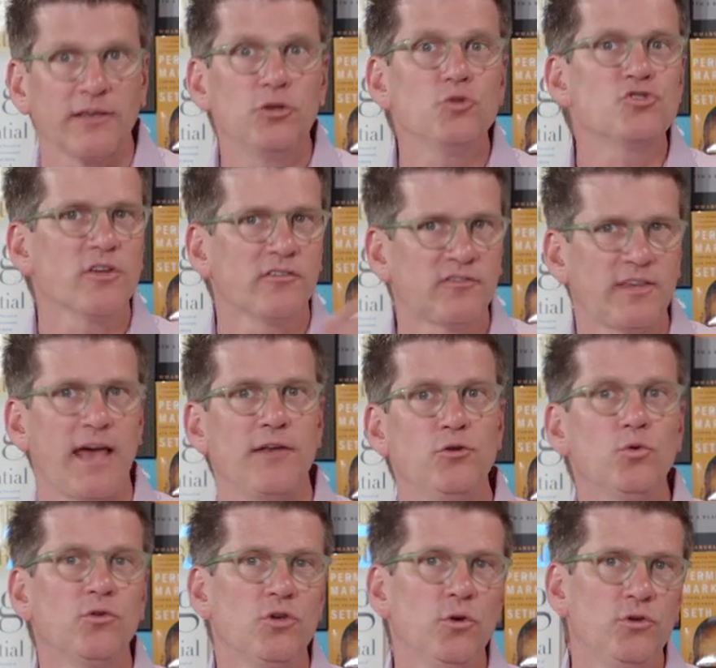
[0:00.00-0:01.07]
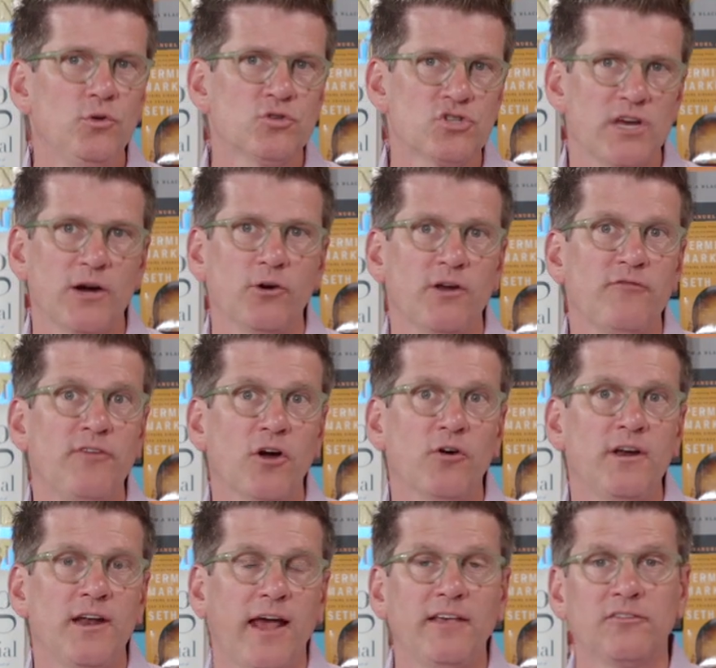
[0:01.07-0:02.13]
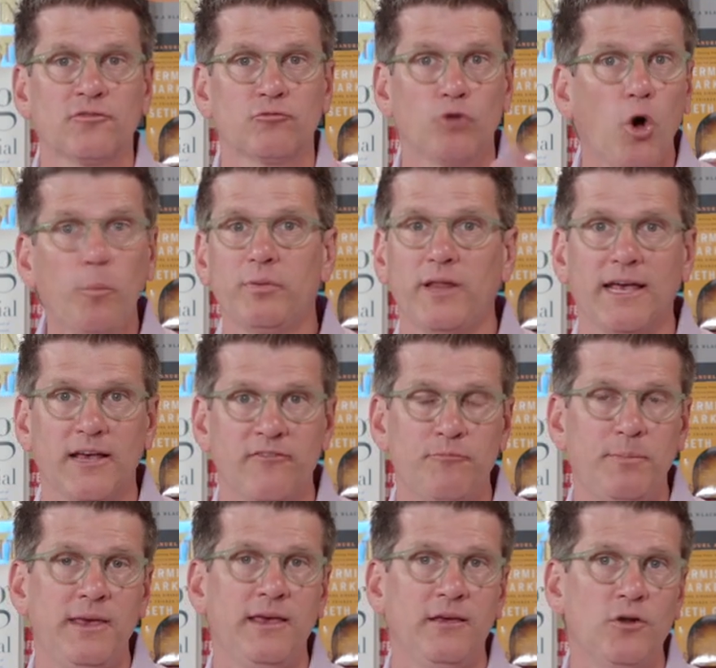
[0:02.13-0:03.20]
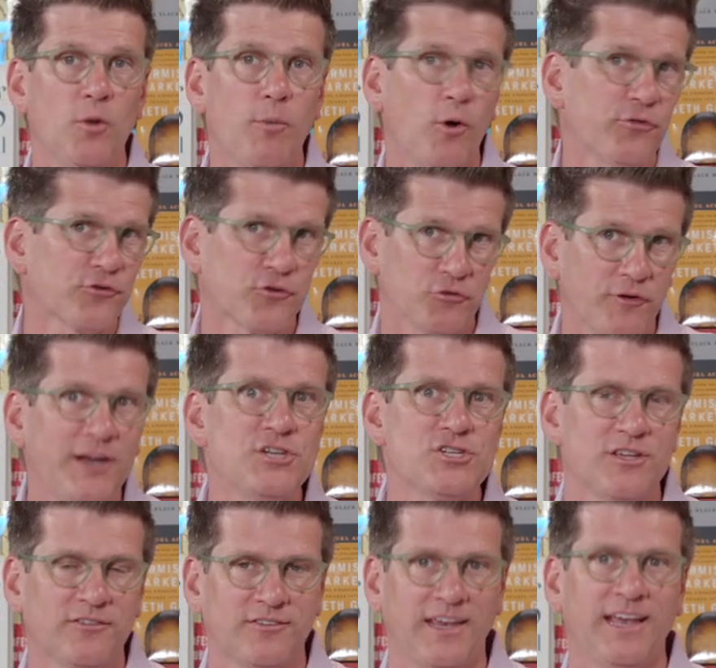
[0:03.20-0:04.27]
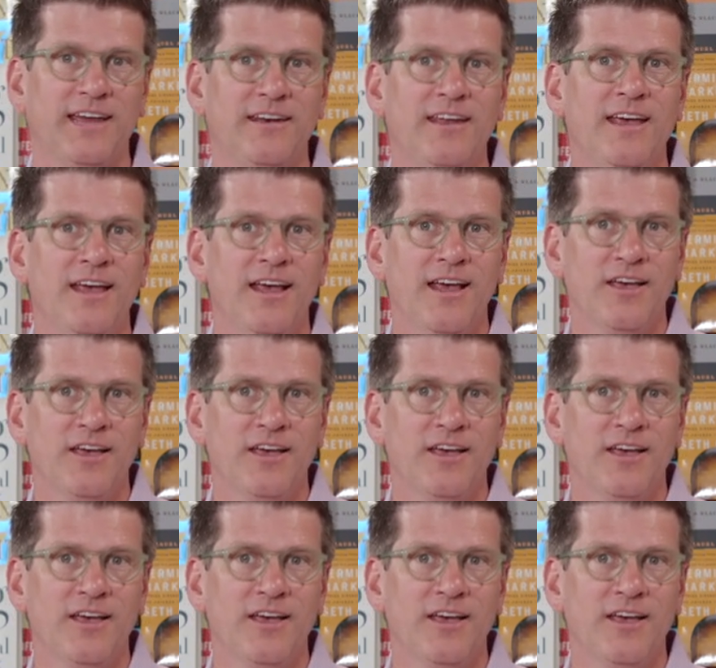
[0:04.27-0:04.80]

Like you just said, you, you, you shared a very nice role play of being you know, both courageous and